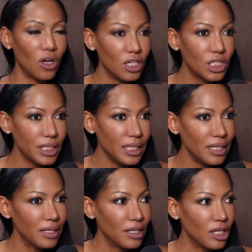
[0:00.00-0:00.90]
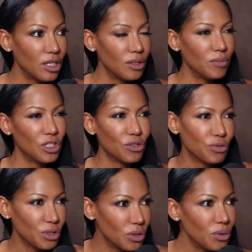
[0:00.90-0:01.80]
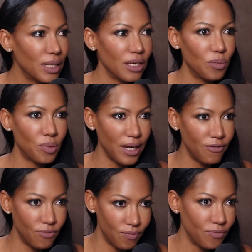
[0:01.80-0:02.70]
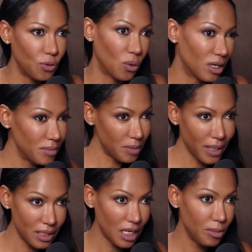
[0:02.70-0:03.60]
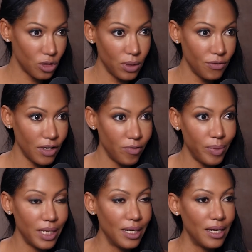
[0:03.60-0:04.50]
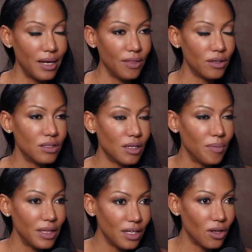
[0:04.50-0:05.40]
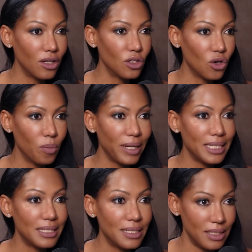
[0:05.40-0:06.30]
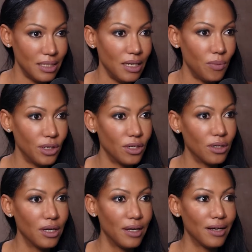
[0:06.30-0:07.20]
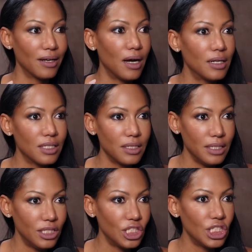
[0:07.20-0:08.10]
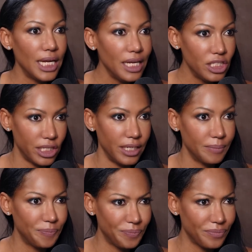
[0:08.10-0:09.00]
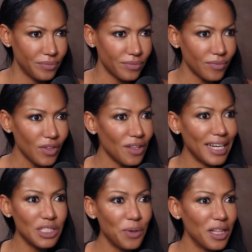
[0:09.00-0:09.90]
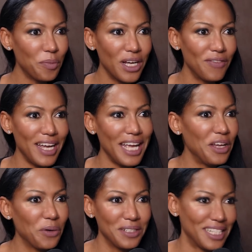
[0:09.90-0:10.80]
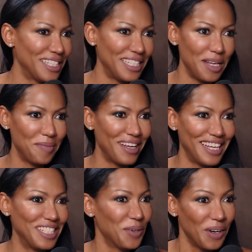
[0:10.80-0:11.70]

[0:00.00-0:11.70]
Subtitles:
largely true that your brain forms by the time you're 25, but there's something called neuroplasticity where you're constantly changing. That's why the brain of an 80-year-old is not the same as a